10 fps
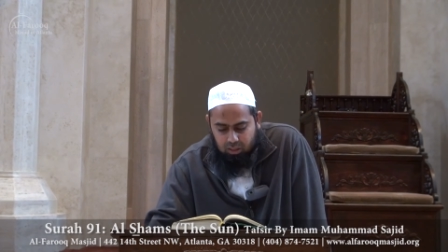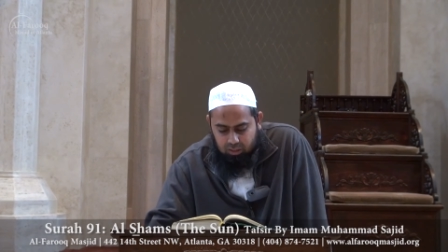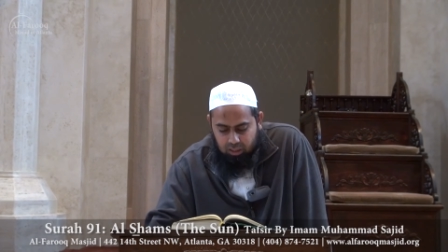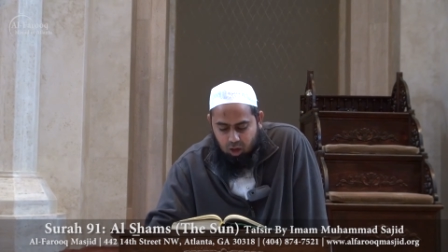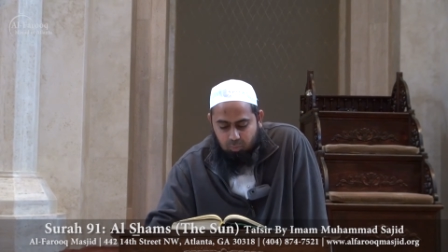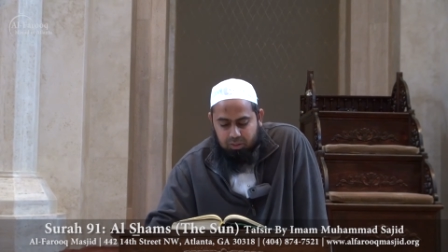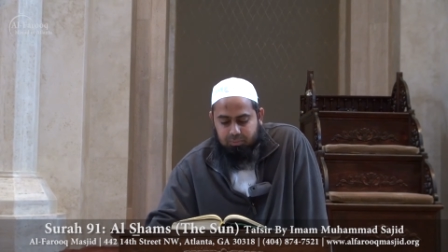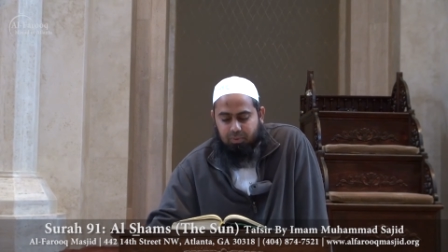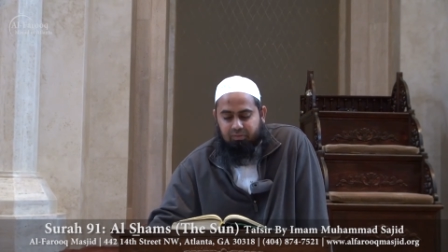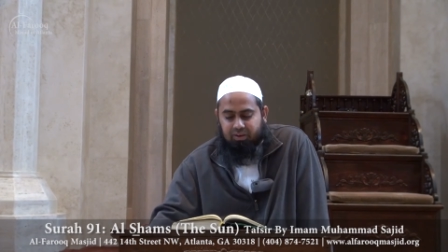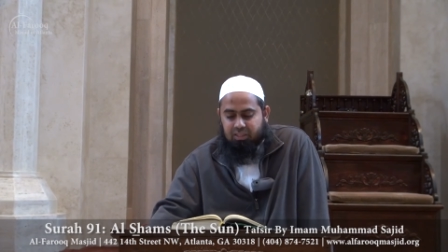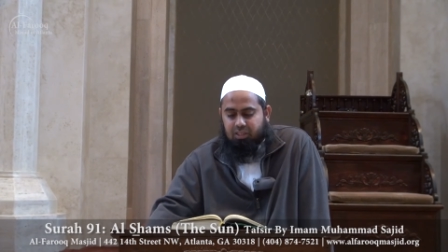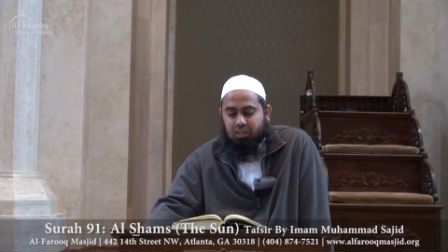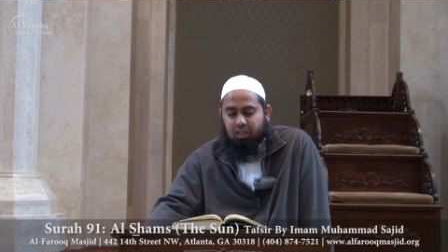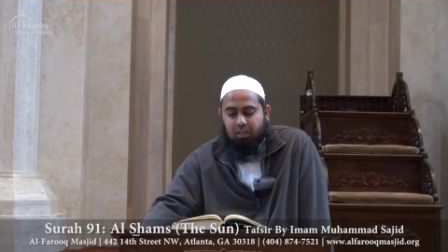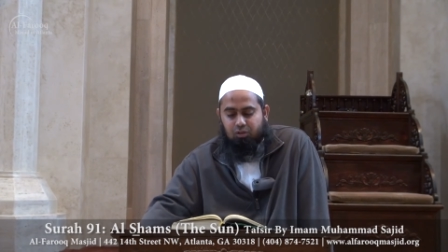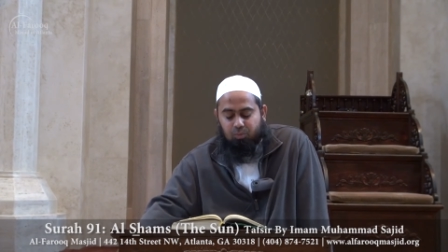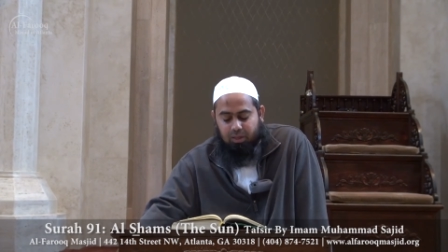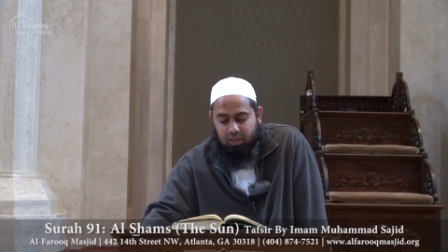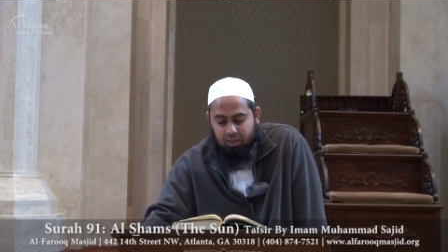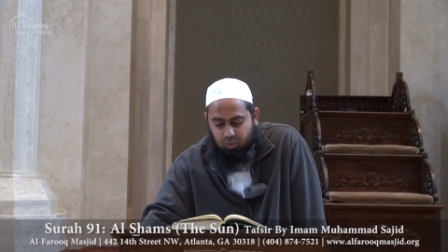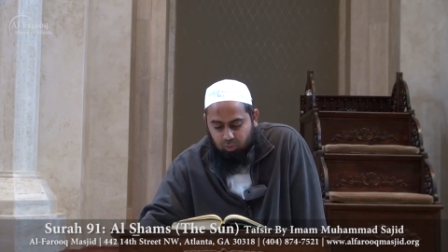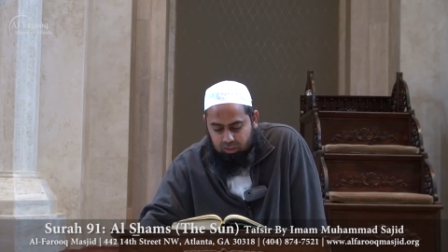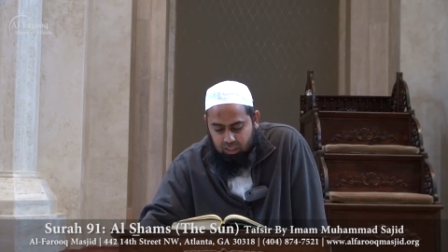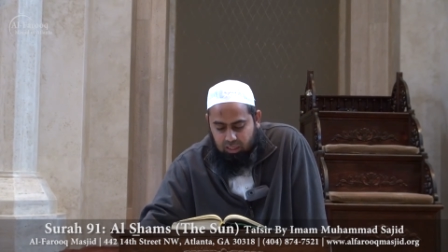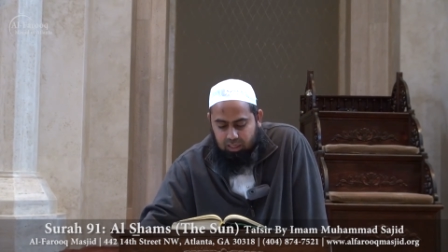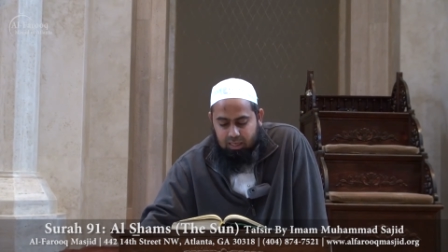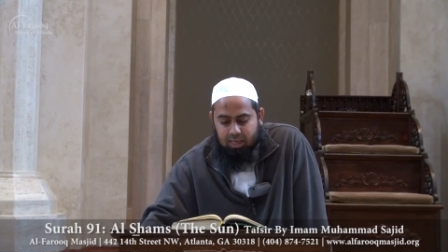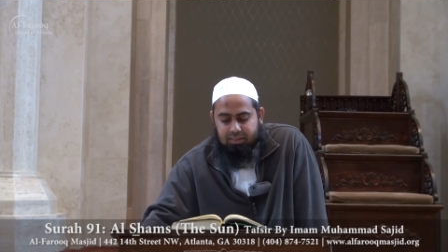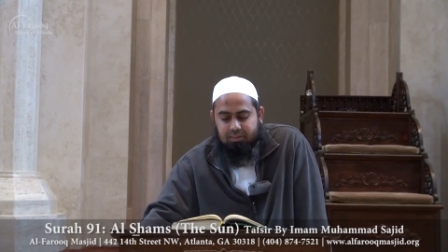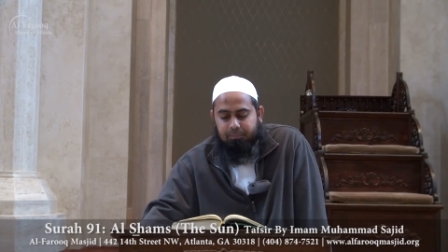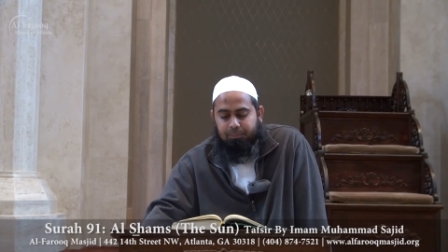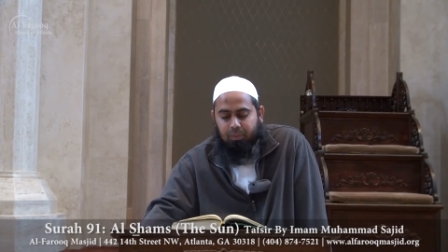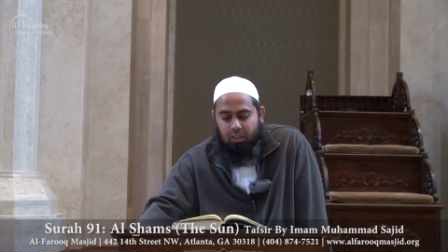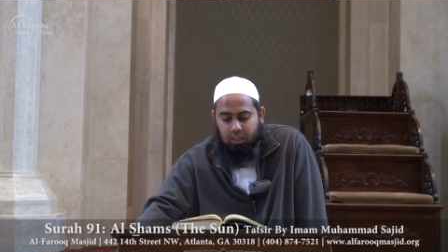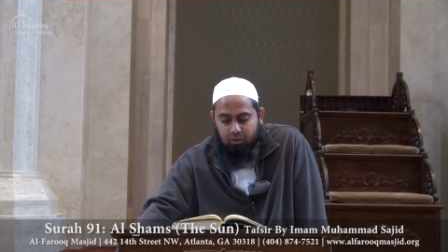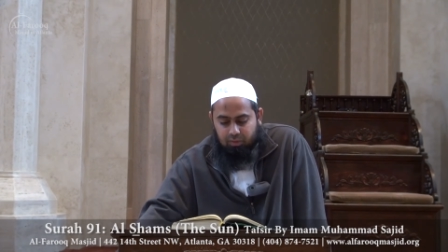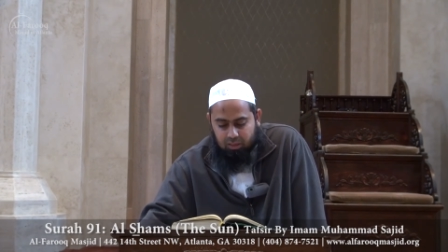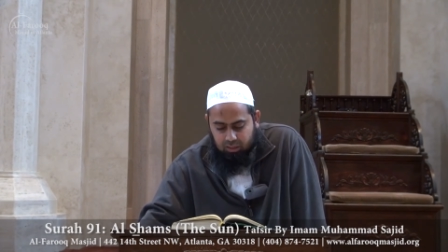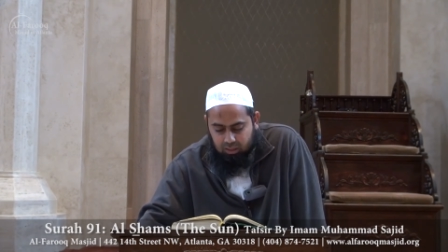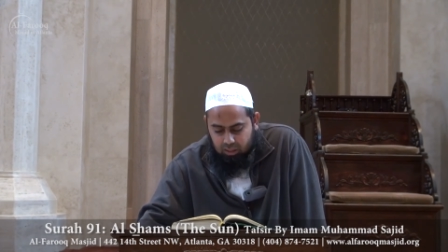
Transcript: That how much perfection Allah subhanahu wa ta'ala has given